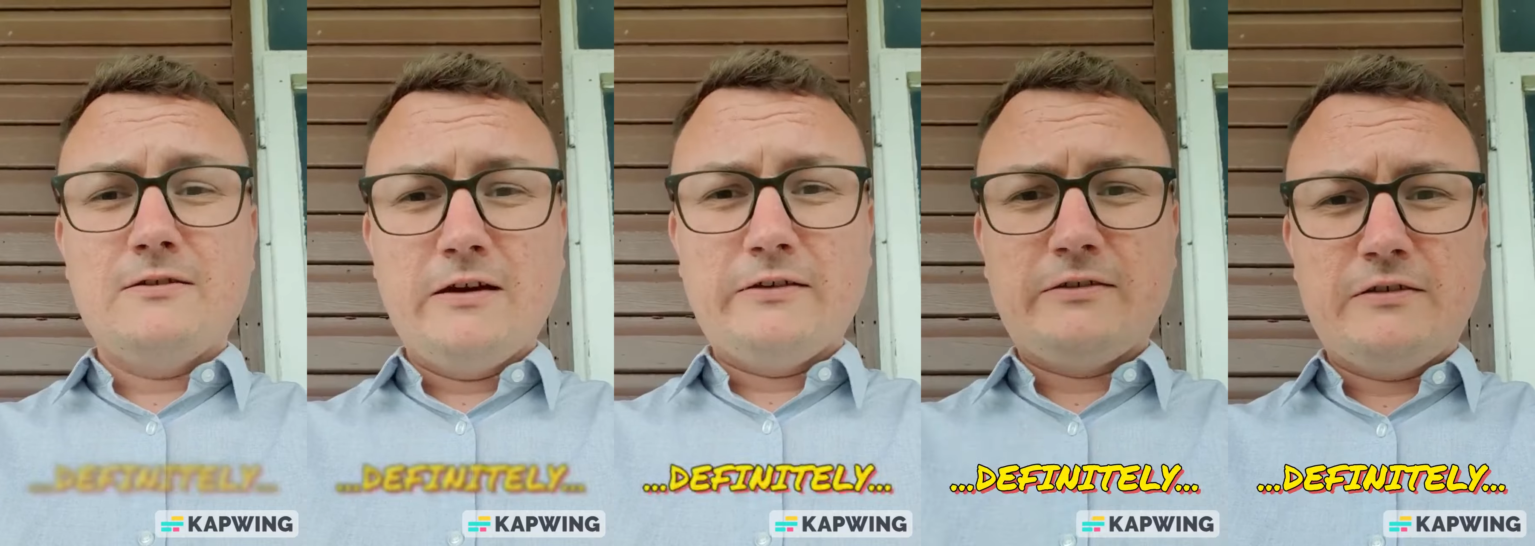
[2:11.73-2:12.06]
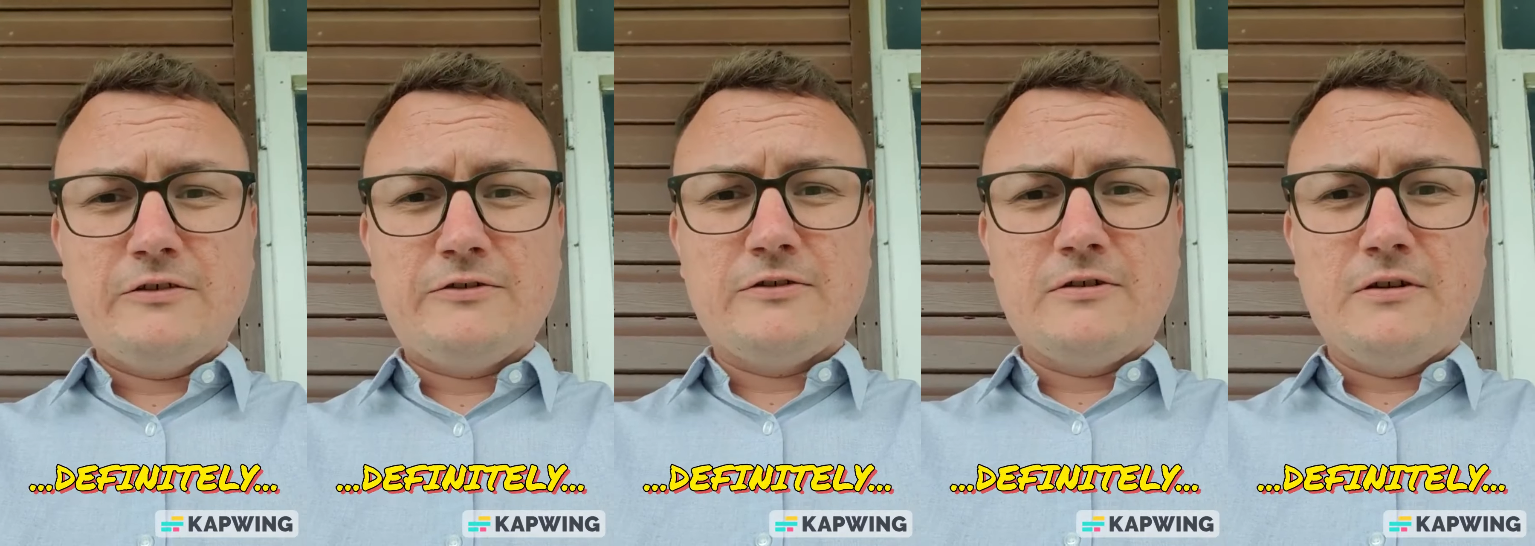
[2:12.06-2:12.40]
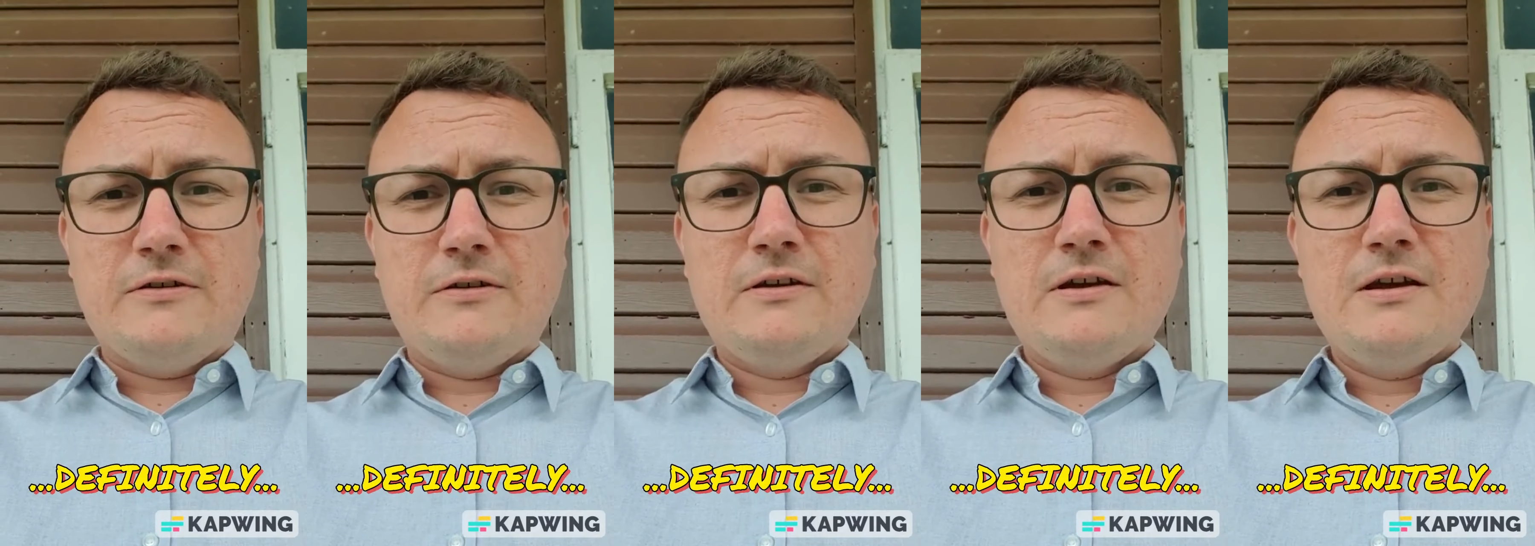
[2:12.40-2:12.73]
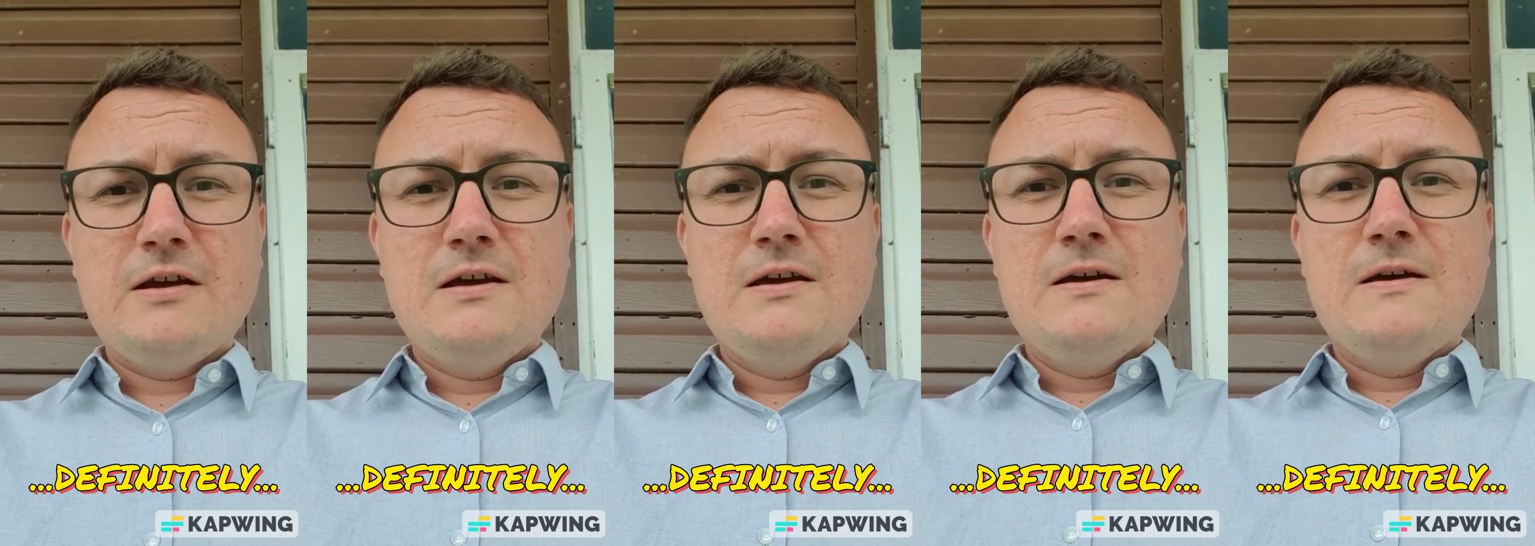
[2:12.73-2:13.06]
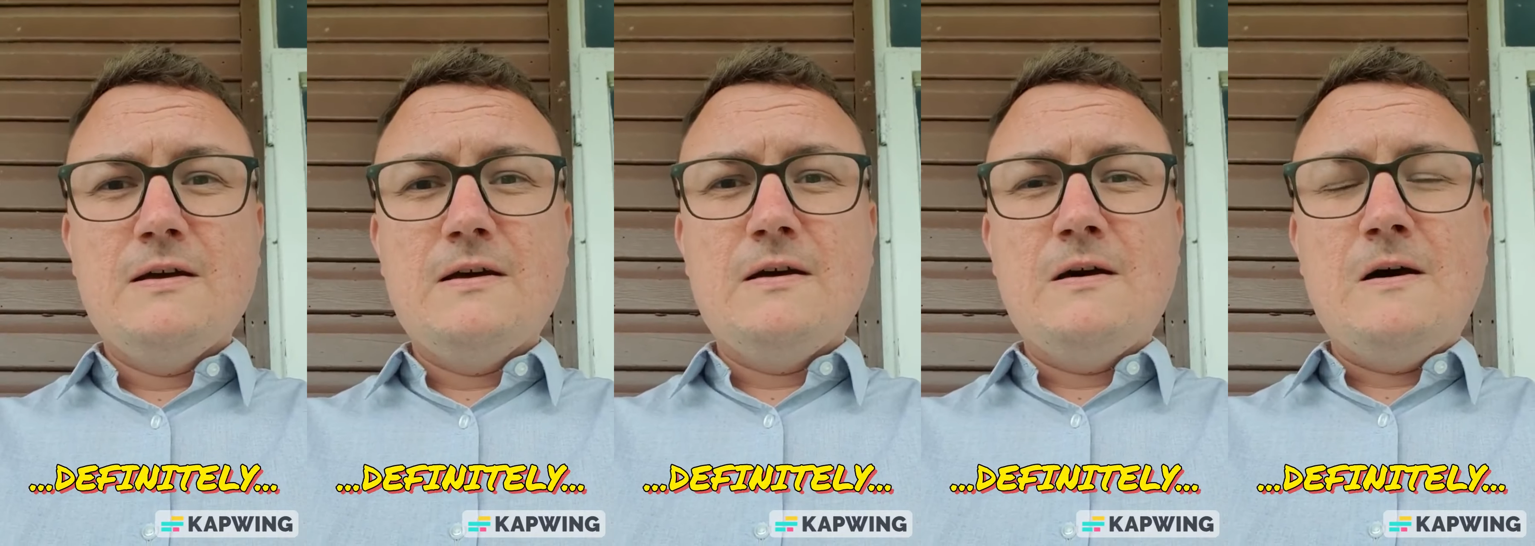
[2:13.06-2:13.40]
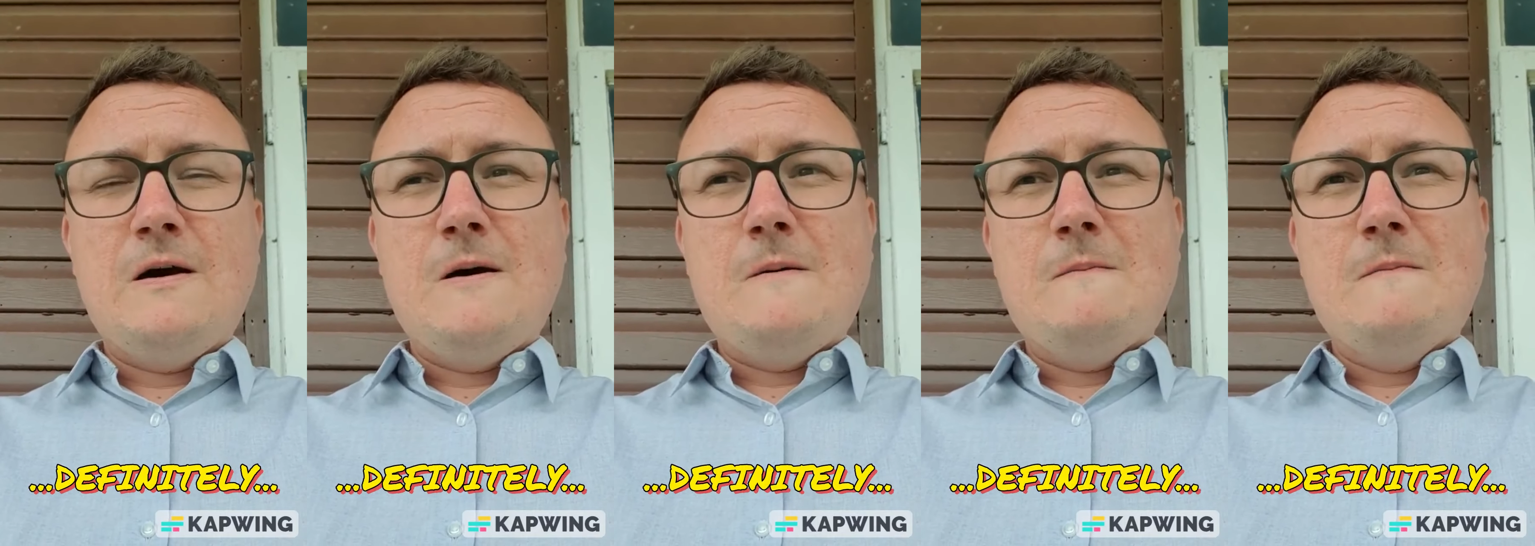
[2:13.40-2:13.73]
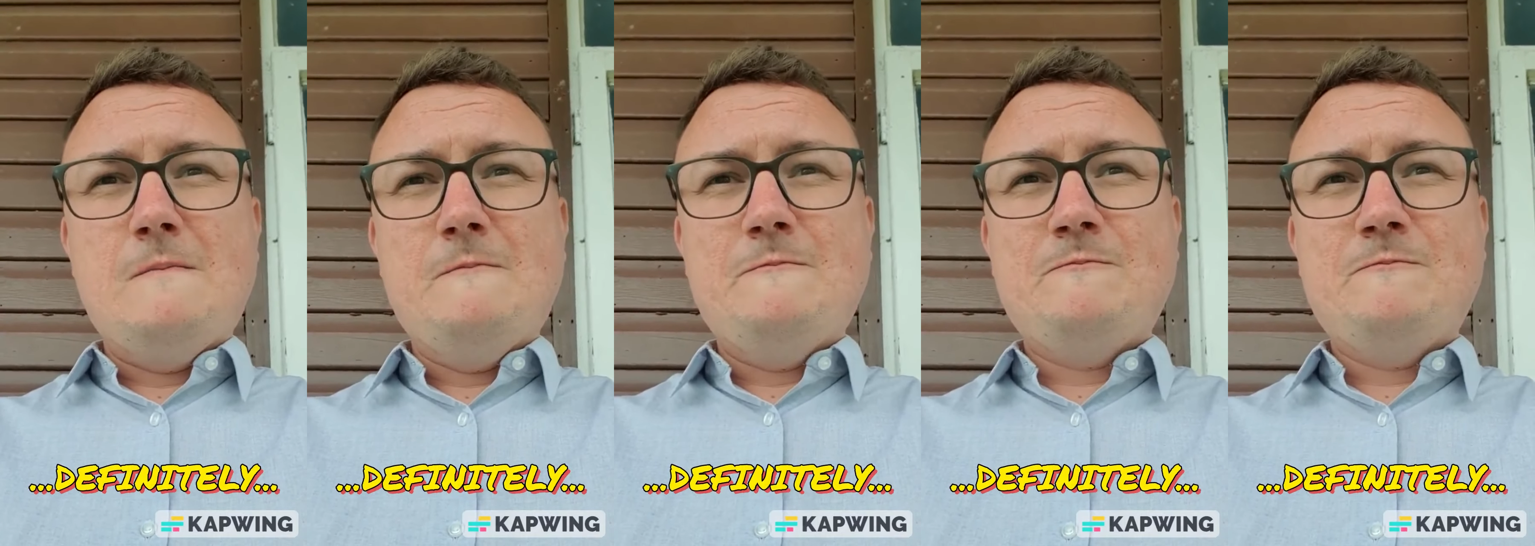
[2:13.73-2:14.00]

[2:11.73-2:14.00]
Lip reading: Yes, he should. I